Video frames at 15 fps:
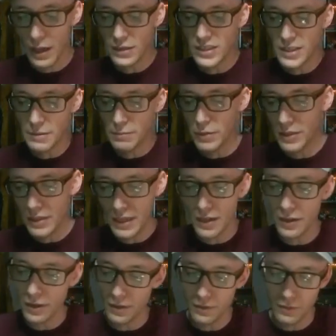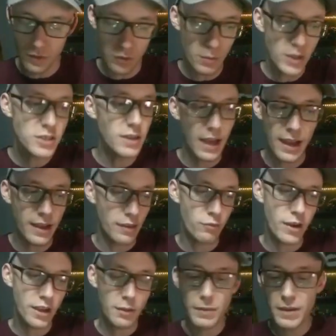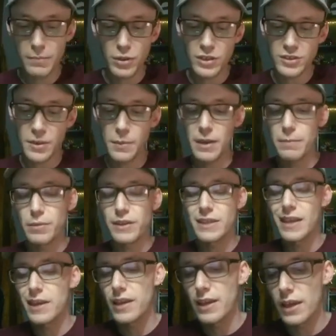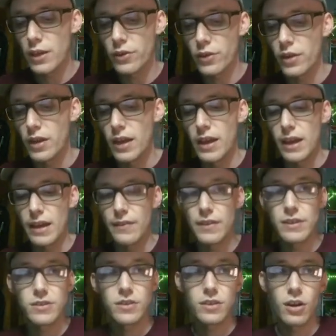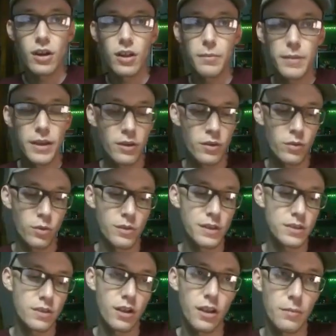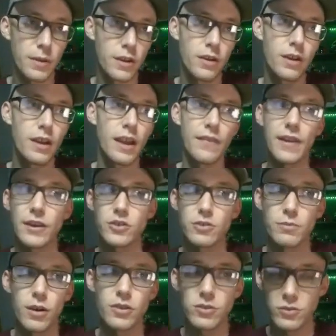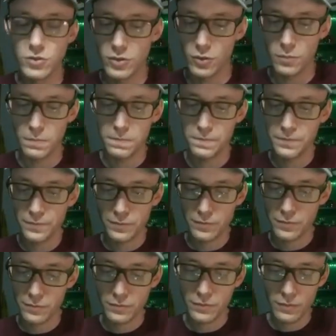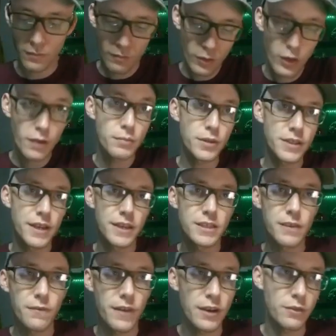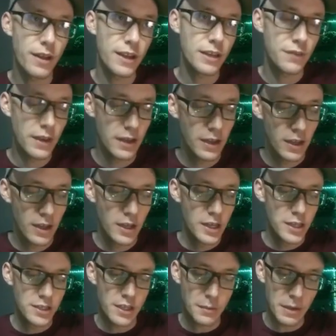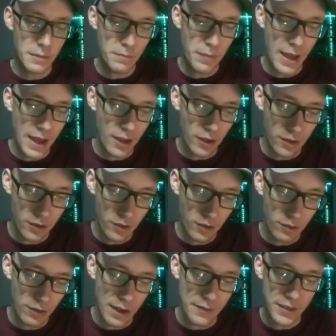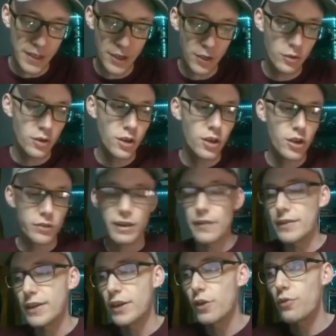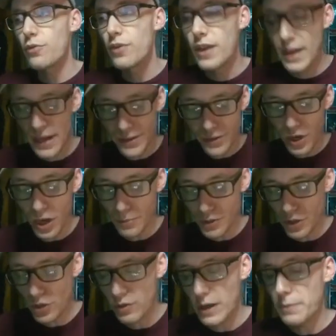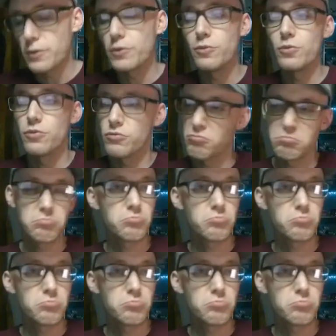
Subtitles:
and summon Platina. I recommend summoning Platina either in this column here or this column here in the extra monster zone. Platina's effect will activate, summoning back Gravitino. Gravitino then has an option to grab you